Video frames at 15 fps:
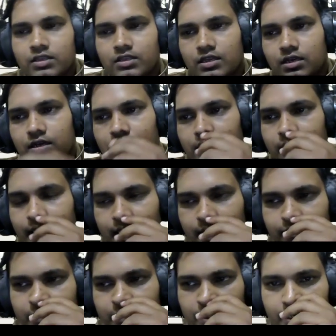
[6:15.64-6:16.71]
that
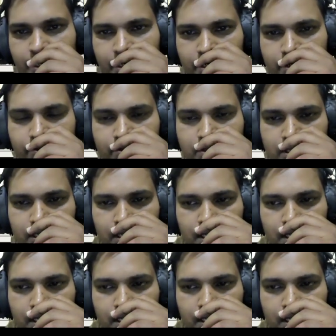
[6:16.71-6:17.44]
I've generated using